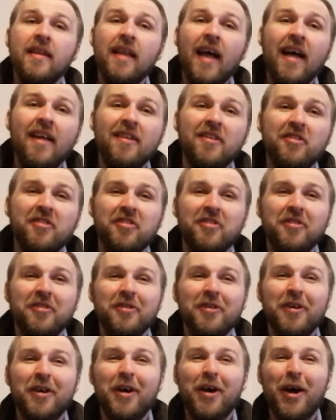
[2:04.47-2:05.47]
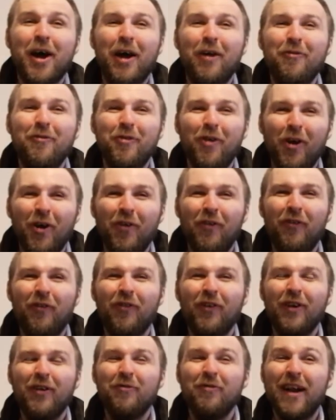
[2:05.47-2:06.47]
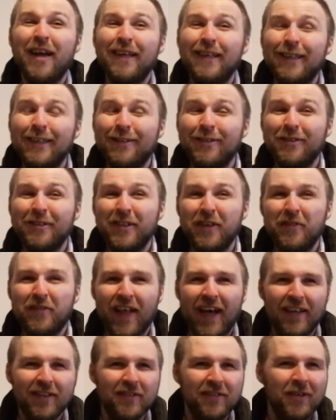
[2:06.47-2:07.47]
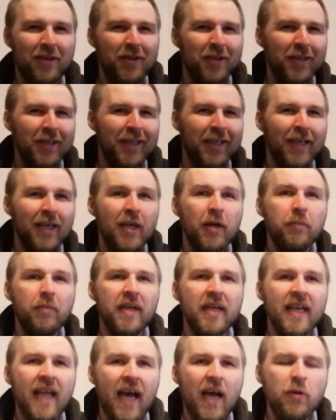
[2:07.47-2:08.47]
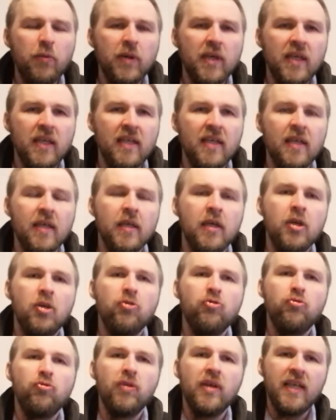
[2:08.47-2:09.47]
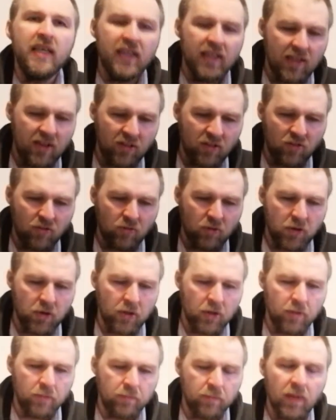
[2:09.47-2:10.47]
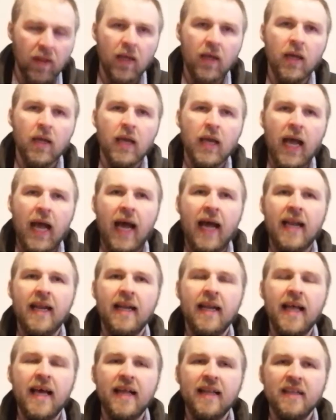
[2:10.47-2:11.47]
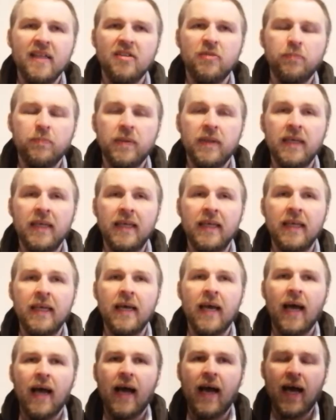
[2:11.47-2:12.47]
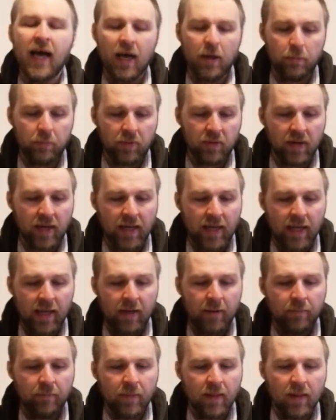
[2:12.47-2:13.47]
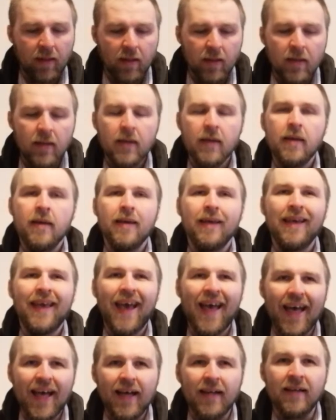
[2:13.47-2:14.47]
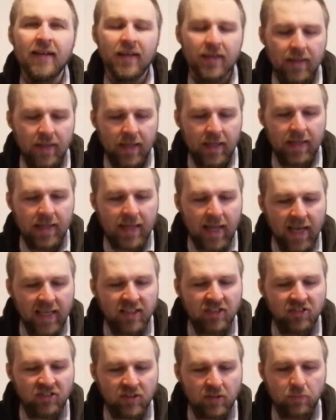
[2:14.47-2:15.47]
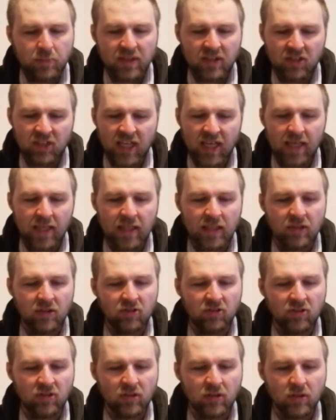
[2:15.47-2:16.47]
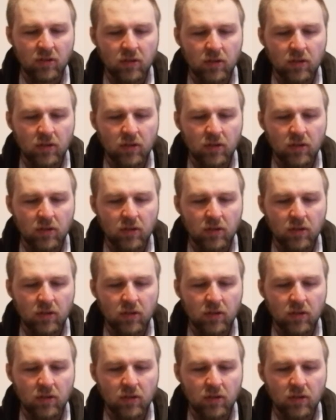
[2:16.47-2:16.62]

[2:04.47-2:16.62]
That's a rough rendition of that song, but now we're going to read it through and let this be our prayer. Can a nation be changed?